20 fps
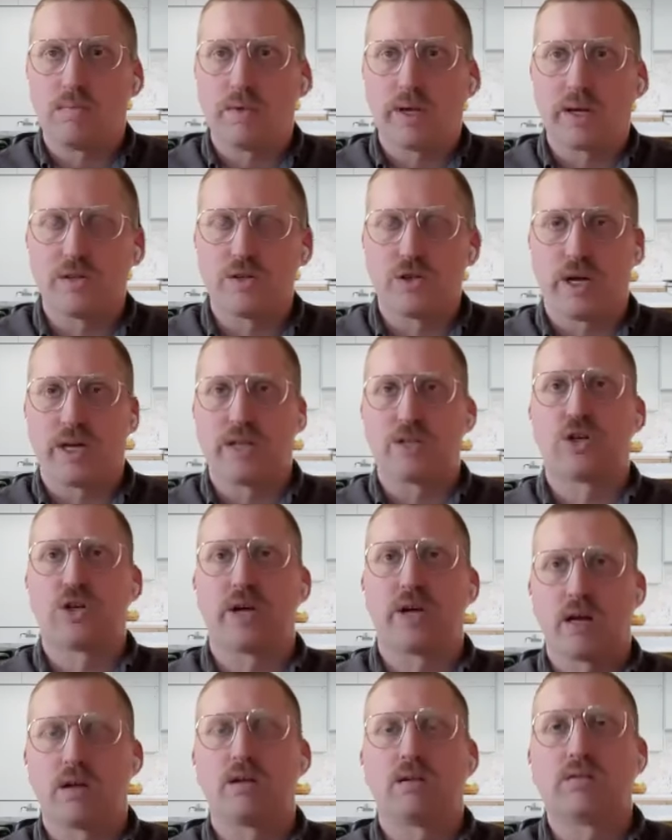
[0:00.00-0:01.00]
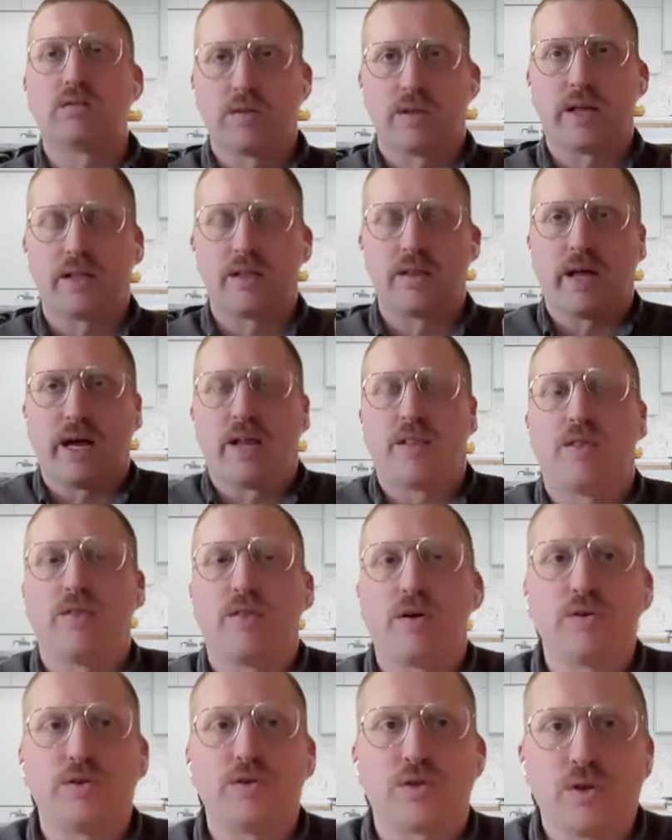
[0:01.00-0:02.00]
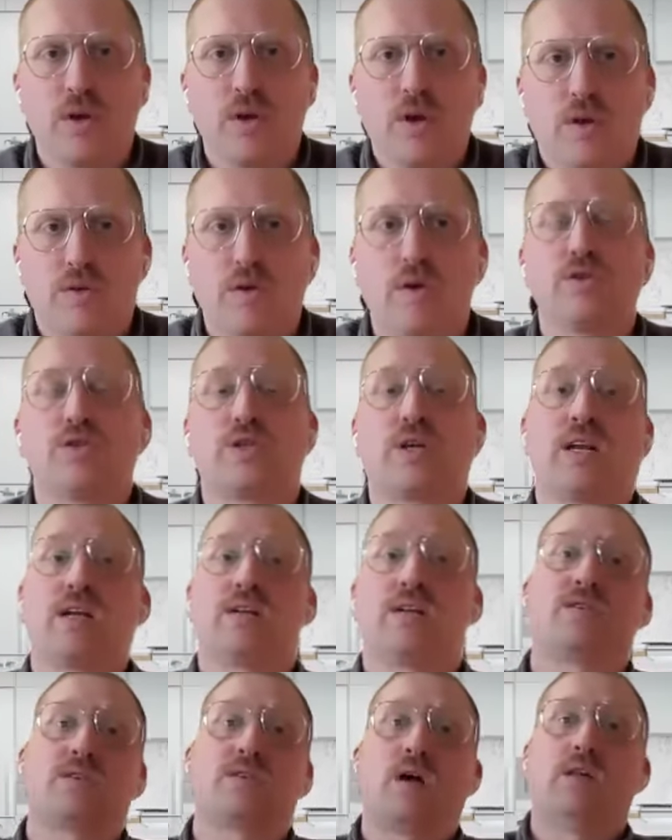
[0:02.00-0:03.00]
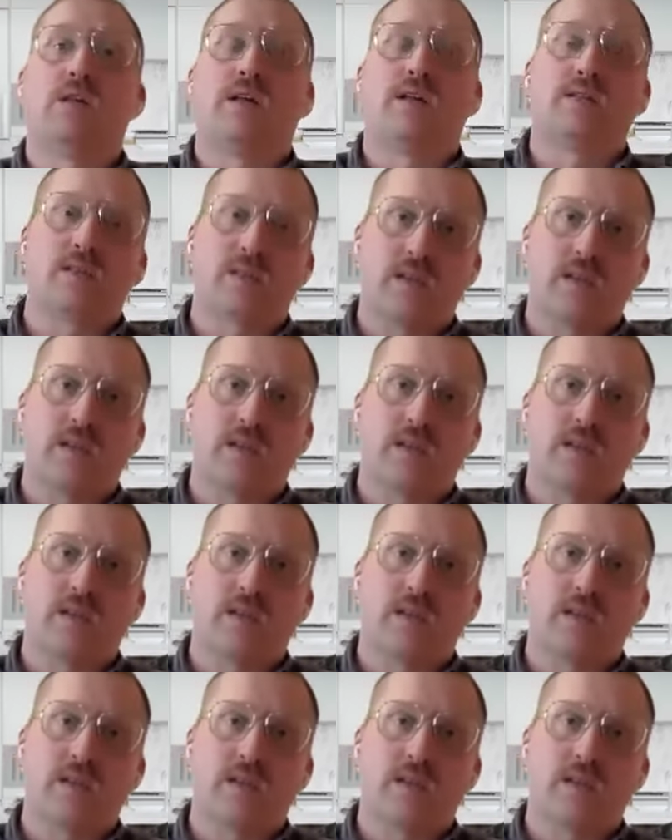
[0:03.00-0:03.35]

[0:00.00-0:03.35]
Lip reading: like a J channel, and those get installed on